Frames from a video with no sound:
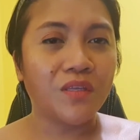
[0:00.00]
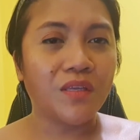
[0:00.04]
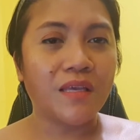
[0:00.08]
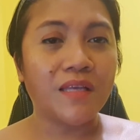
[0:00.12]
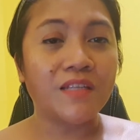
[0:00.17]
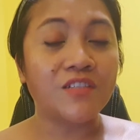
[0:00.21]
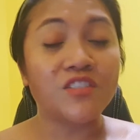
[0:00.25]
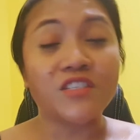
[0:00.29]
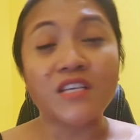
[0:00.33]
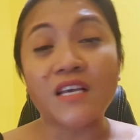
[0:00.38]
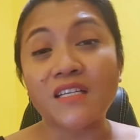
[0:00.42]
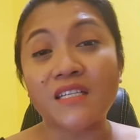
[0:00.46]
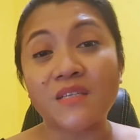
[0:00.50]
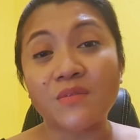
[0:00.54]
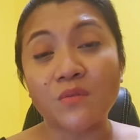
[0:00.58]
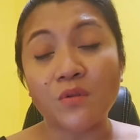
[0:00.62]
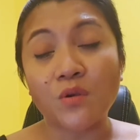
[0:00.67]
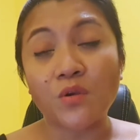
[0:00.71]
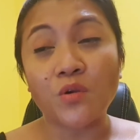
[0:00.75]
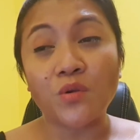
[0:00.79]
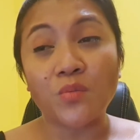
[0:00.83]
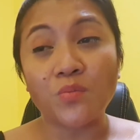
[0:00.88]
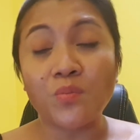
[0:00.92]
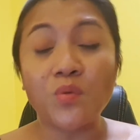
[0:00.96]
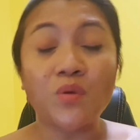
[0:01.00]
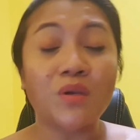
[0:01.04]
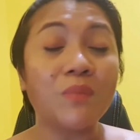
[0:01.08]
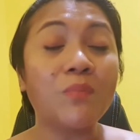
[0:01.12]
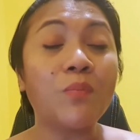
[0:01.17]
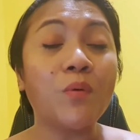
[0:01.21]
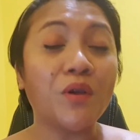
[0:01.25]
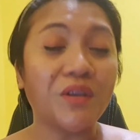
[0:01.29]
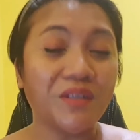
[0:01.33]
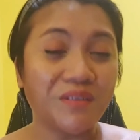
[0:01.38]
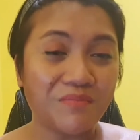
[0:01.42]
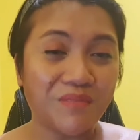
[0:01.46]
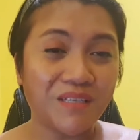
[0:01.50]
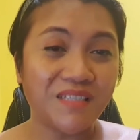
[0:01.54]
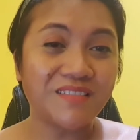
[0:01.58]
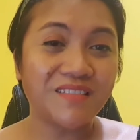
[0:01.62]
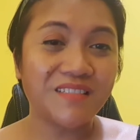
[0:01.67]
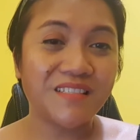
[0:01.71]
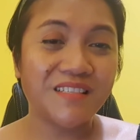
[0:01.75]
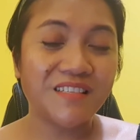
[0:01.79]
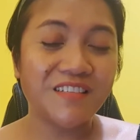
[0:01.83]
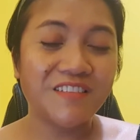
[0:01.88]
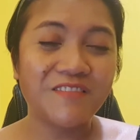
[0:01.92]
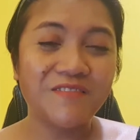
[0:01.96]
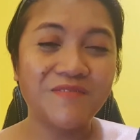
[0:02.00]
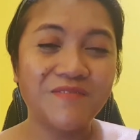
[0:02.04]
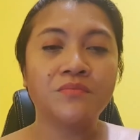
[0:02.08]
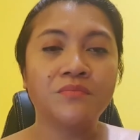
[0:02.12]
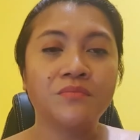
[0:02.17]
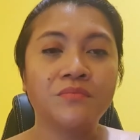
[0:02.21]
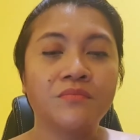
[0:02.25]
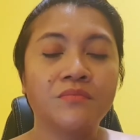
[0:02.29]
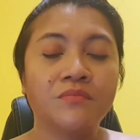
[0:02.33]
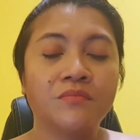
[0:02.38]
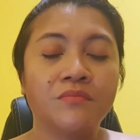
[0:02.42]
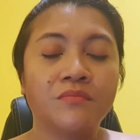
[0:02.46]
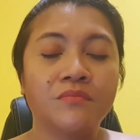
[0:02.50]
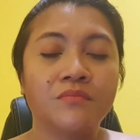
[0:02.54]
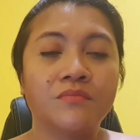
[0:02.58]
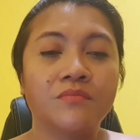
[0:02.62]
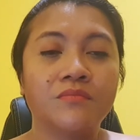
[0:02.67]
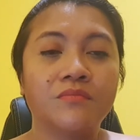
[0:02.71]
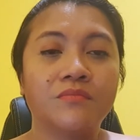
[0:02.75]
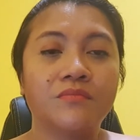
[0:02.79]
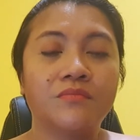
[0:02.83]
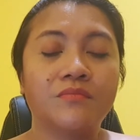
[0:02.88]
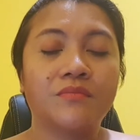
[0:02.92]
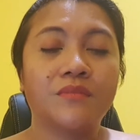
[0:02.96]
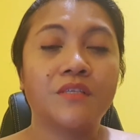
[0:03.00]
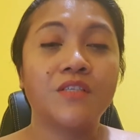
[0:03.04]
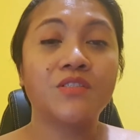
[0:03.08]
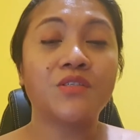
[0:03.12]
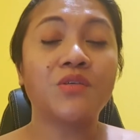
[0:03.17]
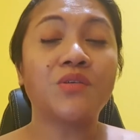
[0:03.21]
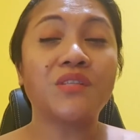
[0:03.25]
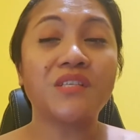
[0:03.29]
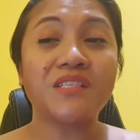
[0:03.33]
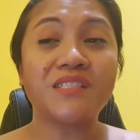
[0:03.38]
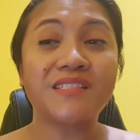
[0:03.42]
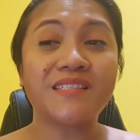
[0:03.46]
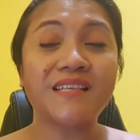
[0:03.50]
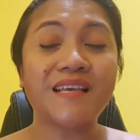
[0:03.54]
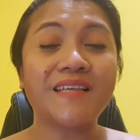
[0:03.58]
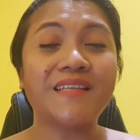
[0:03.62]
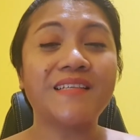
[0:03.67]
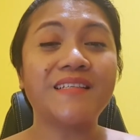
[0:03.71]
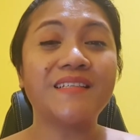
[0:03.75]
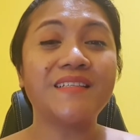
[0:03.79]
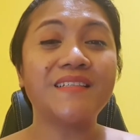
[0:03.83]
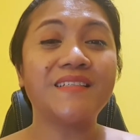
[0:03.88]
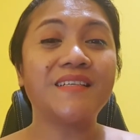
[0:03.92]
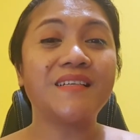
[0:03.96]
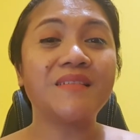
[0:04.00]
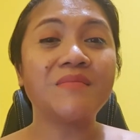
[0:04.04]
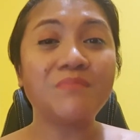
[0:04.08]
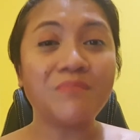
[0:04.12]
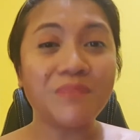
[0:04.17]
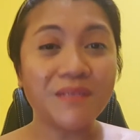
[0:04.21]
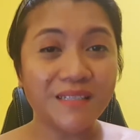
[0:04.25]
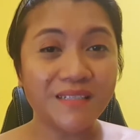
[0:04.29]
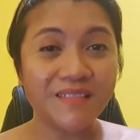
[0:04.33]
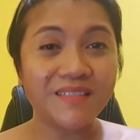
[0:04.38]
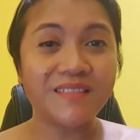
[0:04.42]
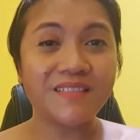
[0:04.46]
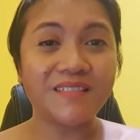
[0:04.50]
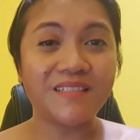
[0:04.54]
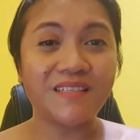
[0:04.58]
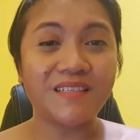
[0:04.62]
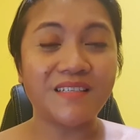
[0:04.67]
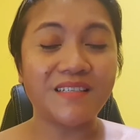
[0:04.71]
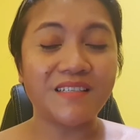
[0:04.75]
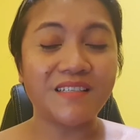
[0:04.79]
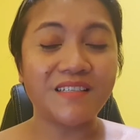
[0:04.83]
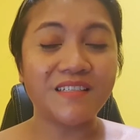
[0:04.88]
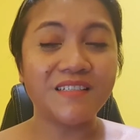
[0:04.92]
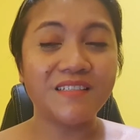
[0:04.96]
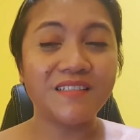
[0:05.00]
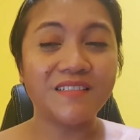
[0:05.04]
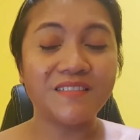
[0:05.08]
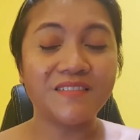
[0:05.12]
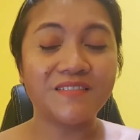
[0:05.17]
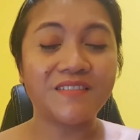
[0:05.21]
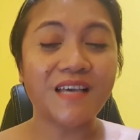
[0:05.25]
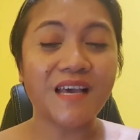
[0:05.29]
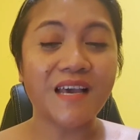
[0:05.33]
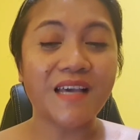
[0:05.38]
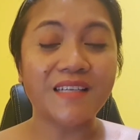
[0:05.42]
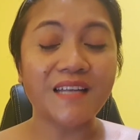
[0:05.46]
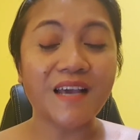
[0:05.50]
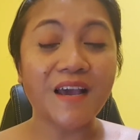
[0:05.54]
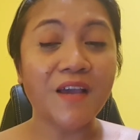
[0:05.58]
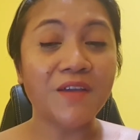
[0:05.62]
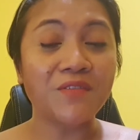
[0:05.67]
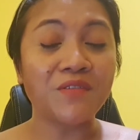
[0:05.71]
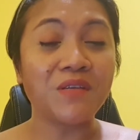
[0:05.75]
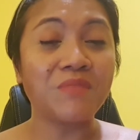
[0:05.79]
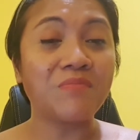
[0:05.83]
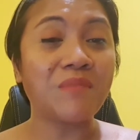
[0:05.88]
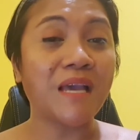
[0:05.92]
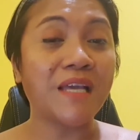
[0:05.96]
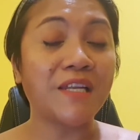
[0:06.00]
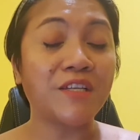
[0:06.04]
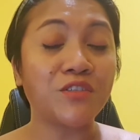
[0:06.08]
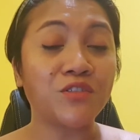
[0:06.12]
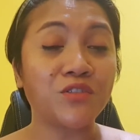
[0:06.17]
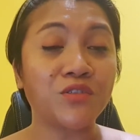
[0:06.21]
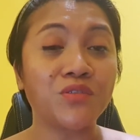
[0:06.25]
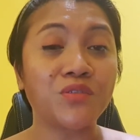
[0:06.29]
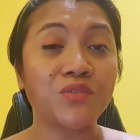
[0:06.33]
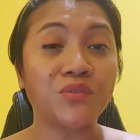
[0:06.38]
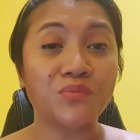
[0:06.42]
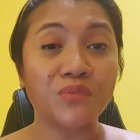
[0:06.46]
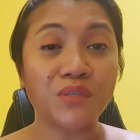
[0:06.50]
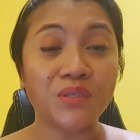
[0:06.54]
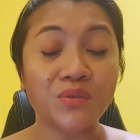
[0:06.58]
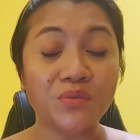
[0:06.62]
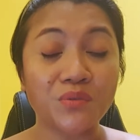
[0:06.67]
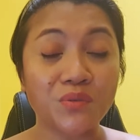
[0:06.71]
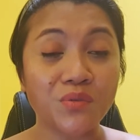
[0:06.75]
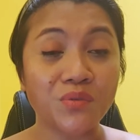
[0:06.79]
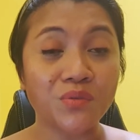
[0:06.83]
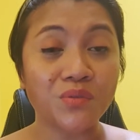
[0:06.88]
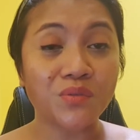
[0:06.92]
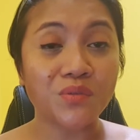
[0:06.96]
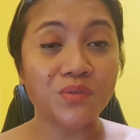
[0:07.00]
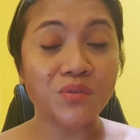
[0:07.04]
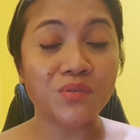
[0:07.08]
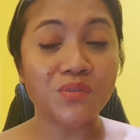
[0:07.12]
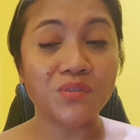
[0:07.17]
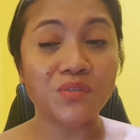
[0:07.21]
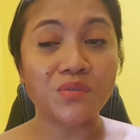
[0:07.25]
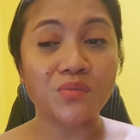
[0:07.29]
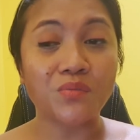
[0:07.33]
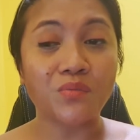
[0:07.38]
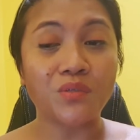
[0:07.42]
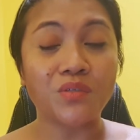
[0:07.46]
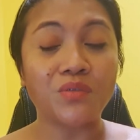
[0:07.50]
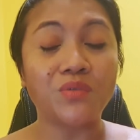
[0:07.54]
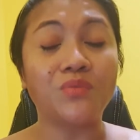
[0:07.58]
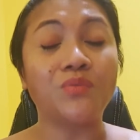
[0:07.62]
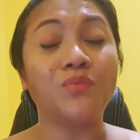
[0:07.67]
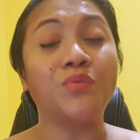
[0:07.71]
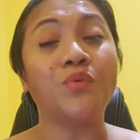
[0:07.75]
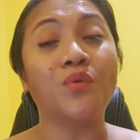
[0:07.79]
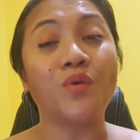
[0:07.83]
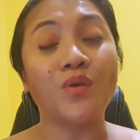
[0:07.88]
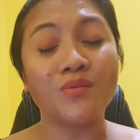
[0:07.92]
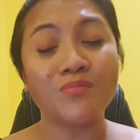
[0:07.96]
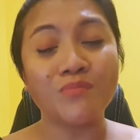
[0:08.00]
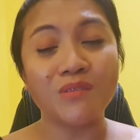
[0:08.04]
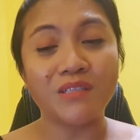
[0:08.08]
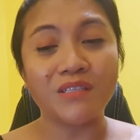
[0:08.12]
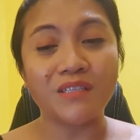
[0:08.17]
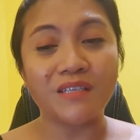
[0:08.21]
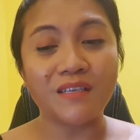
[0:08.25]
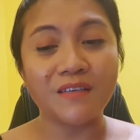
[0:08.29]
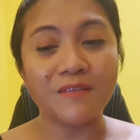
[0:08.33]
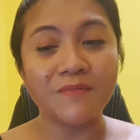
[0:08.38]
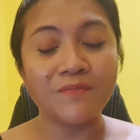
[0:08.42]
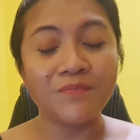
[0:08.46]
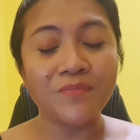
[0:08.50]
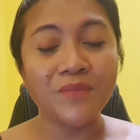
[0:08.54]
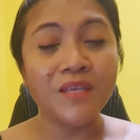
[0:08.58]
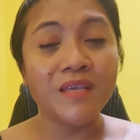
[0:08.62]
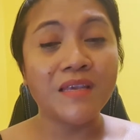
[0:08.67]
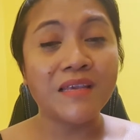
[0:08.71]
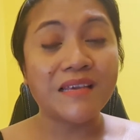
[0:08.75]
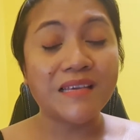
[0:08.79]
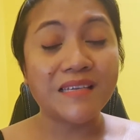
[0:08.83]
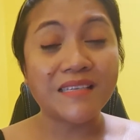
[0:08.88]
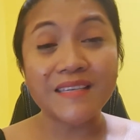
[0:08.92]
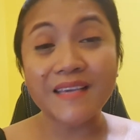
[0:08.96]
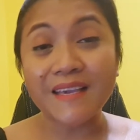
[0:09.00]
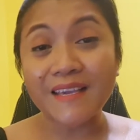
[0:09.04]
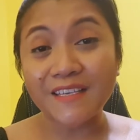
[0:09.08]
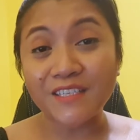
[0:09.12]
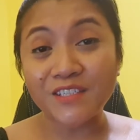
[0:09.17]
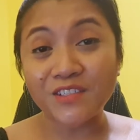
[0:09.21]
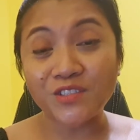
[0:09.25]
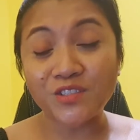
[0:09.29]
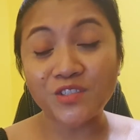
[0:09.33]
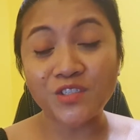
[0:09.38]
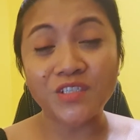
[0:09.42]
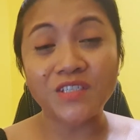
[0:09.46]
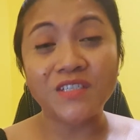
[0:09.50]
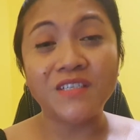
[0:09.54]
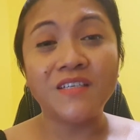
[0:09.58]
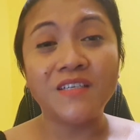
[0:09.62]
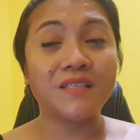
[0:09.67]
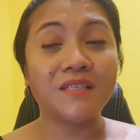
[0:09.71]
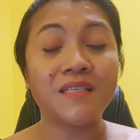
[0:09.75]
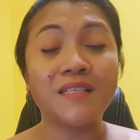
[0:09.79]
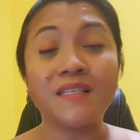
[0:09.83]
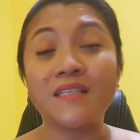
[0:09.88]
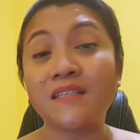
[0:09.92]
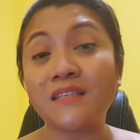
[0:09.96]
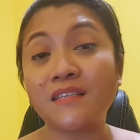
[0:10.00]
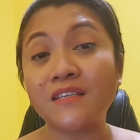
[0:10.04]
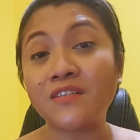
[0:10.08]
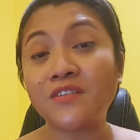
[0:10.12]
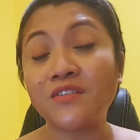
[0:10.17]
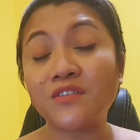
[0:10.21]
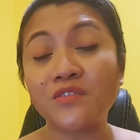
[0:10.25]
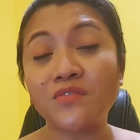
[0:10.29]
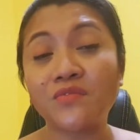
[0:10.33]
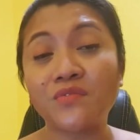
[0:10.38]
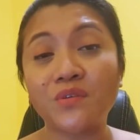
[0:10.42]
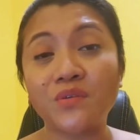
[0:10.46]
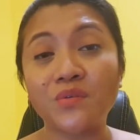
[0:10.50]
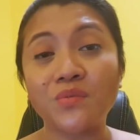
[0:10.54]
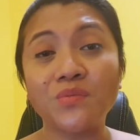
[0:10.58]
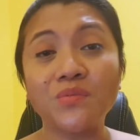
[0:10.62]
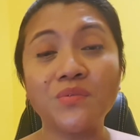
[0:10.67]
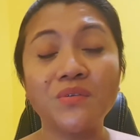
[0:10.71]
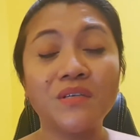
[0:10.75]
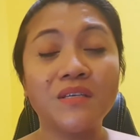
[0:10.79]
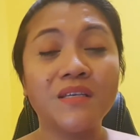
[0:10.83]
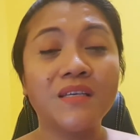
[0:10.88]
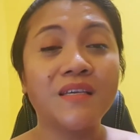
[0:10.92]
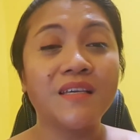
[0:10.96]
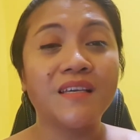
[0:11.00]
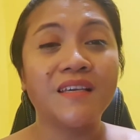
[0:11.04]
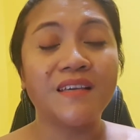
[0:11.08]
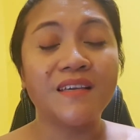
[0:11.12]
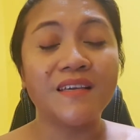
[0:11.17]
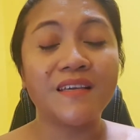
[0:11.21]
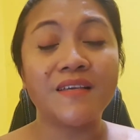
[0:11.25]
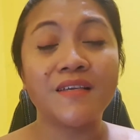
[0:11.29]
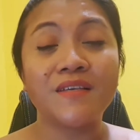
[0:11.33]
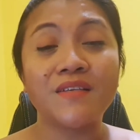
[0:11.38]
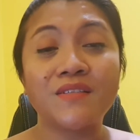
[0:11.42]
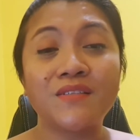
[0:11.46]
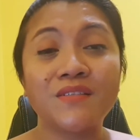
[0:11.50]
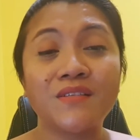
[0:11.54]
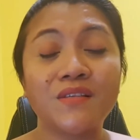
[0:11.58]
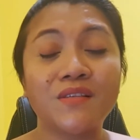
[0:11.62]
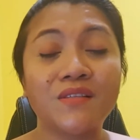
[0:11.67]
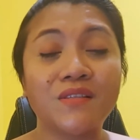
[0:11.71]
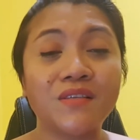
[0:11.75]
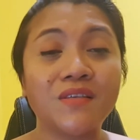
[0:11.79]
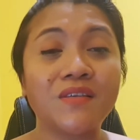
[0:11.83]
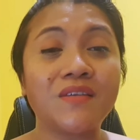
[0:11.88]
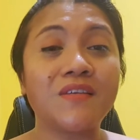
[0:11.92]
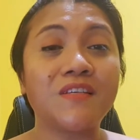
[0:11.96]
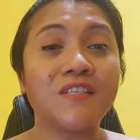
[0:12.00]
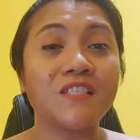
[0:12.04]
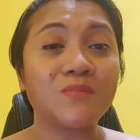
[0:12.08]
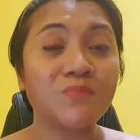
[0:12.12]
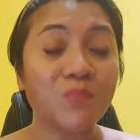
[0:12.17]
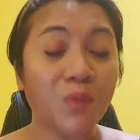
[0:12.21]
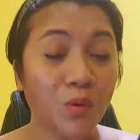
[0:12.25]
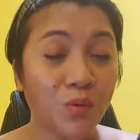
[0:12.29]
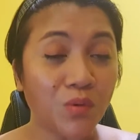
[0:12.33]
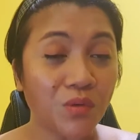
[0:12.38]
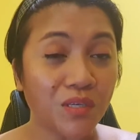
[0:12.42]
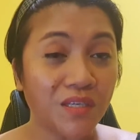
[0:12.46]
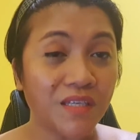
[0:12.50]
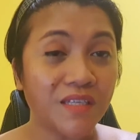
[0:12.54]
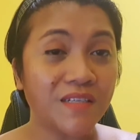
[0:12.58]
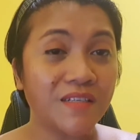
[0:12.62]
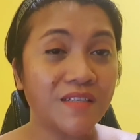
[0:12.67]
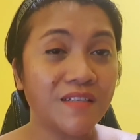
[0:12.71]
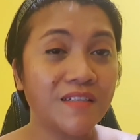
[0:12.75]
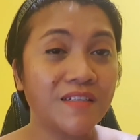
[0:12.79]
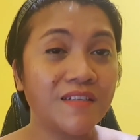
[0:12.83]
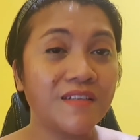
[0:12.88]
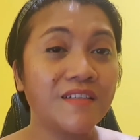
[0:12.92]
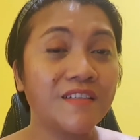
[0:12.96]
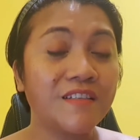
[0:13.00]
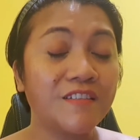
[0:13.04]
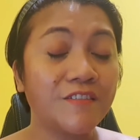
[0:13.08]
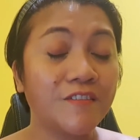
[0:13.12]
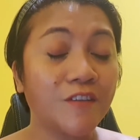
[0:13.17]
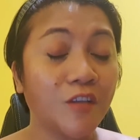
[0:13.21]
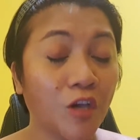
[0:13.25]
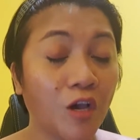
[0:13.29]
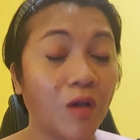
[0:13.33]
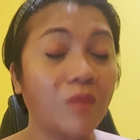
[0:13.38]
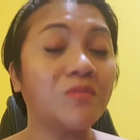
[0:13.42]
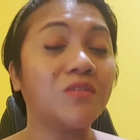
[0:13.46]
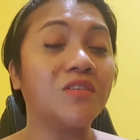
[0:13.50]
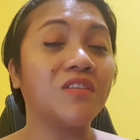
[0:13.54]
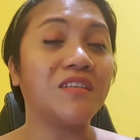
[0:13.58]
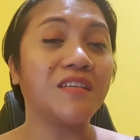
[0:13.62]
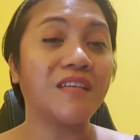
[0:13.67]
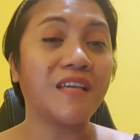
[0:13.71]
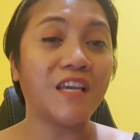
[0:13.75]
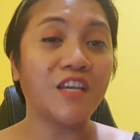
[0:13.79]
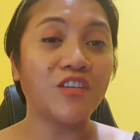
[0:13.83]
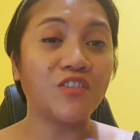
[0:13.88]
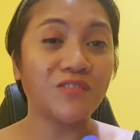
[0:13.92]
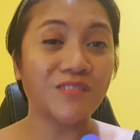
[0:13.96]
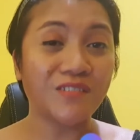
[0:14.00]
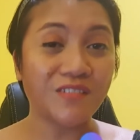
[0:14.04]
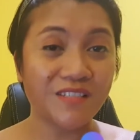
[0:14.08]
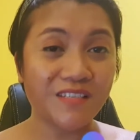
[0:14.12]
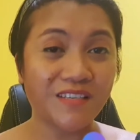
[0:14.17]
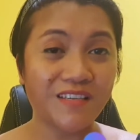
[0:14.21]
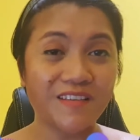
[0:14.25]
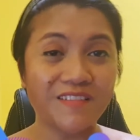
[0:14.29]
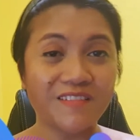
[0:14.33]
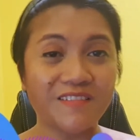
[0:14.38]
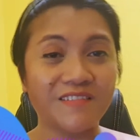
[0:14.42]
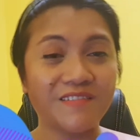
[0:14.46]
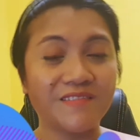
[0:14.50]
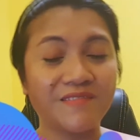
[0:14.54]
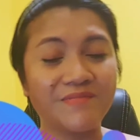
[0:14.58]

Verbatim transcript: and set or book appointments. So the second ability that hiring managers or recruiters would normally gauge in an interview is the spoken communication skill.